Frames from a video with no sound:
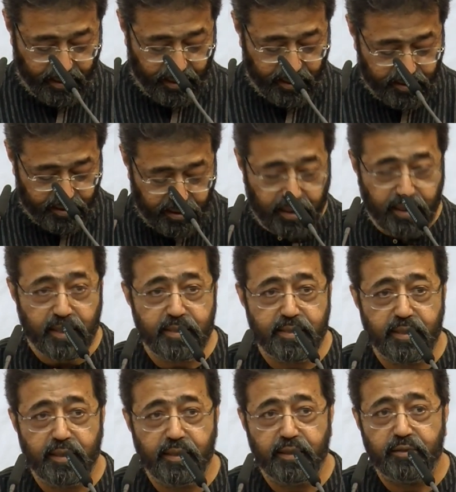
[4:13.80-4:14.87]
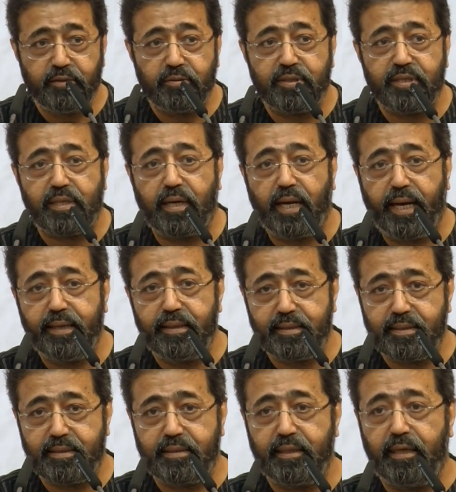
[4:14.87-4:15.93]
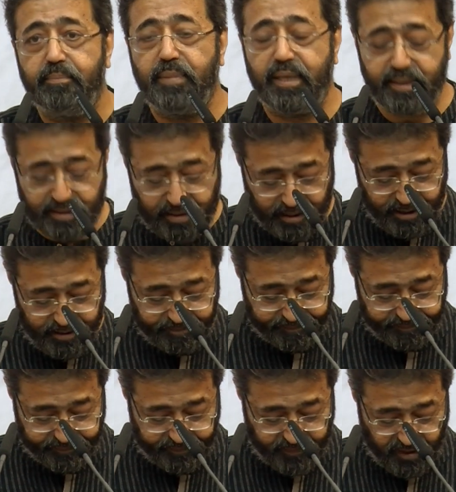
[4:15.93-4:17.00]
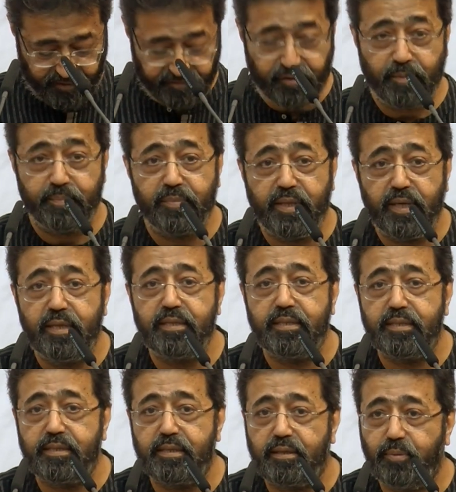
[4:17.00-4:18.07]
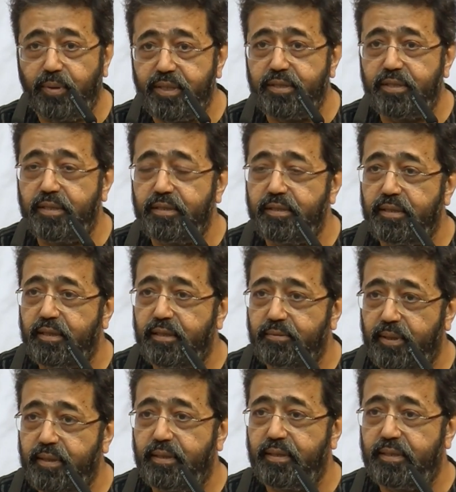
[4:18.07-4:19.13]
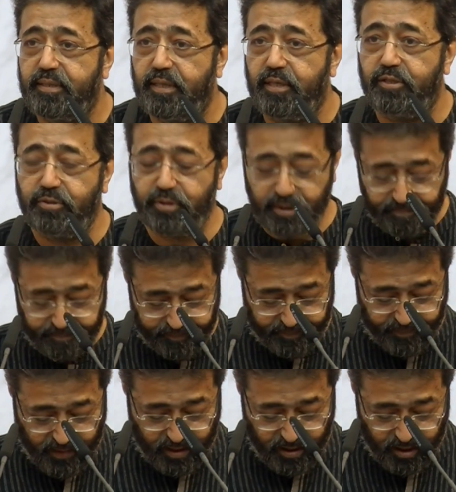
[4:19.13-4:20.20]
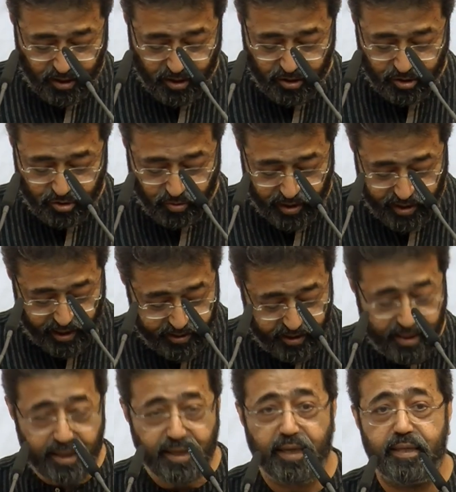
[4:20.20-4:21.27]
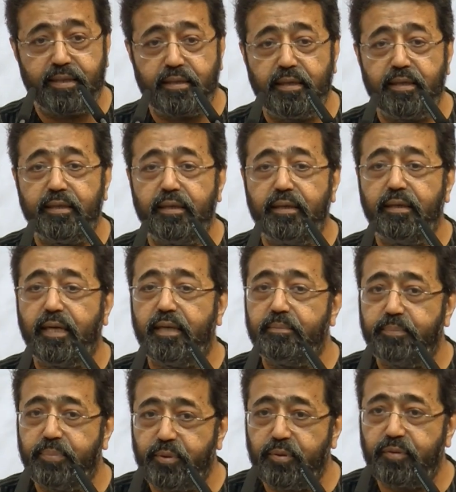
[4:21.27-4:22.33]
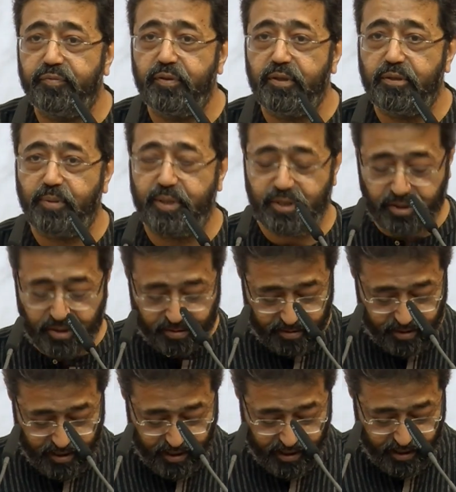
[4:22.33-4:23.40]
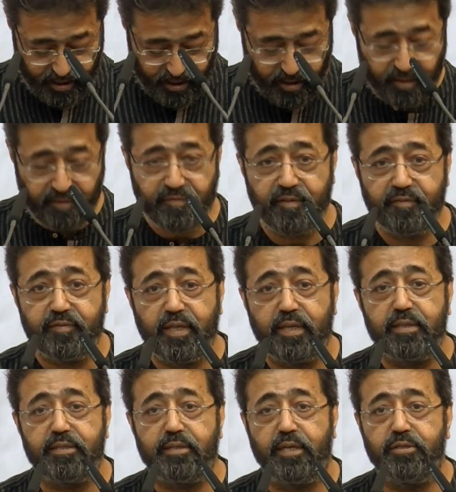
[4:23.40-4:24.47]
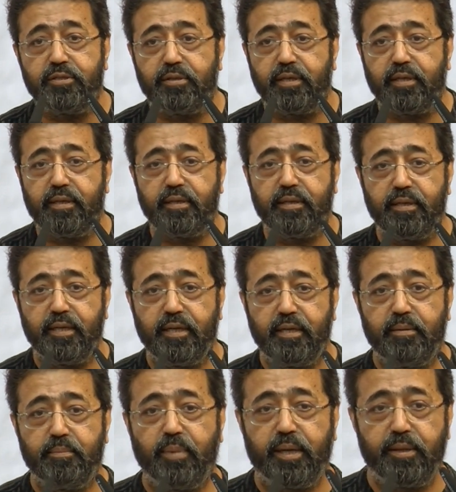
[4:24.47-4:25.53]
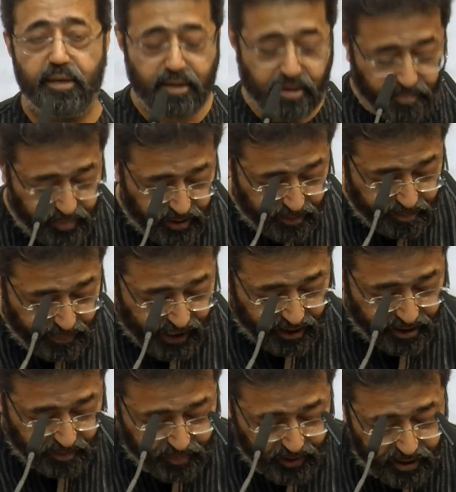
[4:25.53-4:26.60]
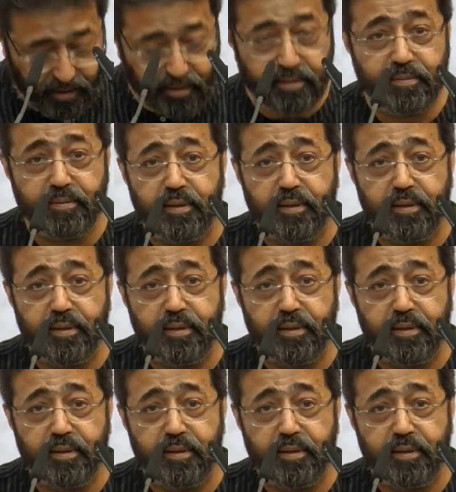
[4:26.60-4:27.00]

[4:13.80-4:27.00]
It's easy to slide seamlessly from these questions in the 20th century to another eternal and beautiful question in the 15th century by Kabir,